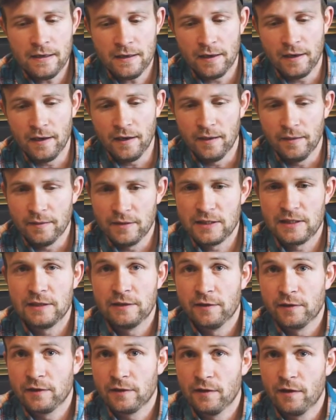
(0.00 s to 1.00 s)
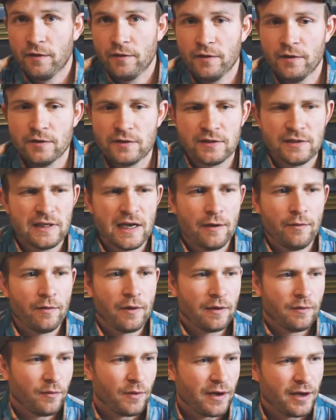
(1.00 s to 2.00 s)
you can look at all those. Now,
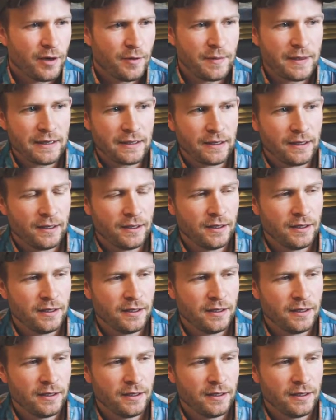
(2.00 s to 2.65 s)
what Wyoming